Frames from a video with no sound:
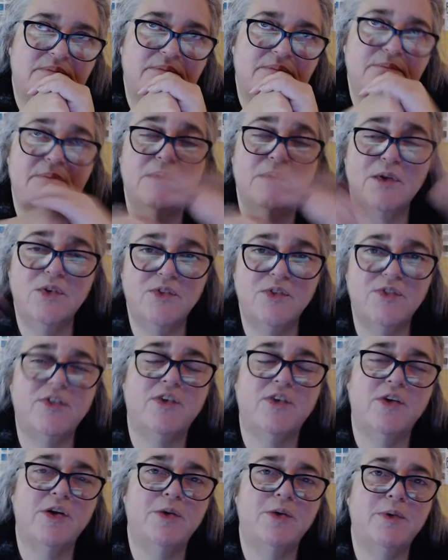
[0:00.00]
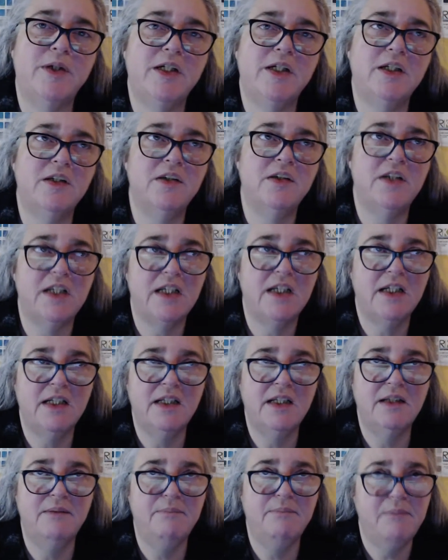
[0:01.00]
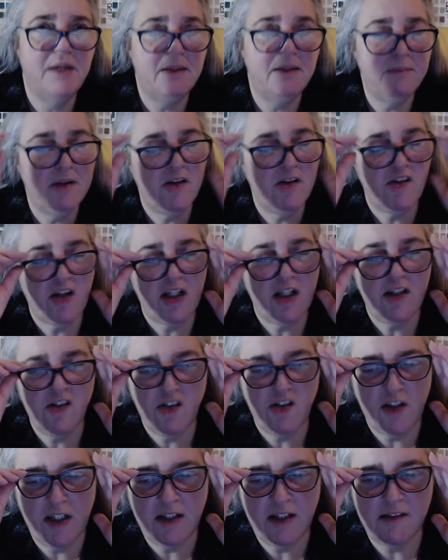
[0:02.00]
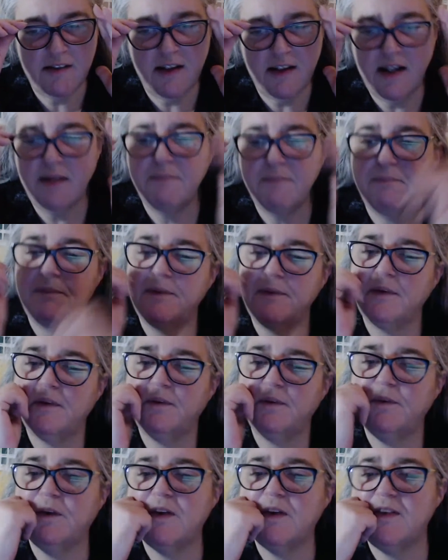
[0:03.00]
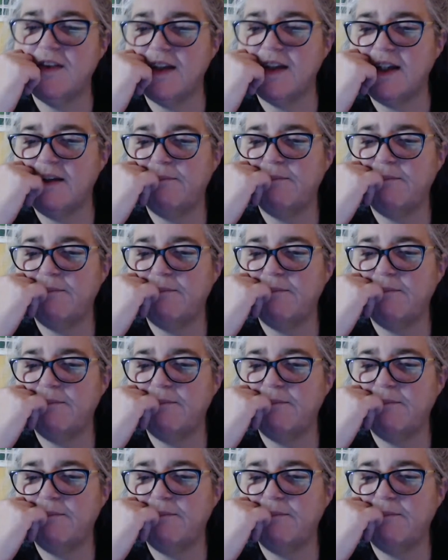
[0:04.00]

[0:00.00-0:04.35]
move forward and maybe change things up. We'll see.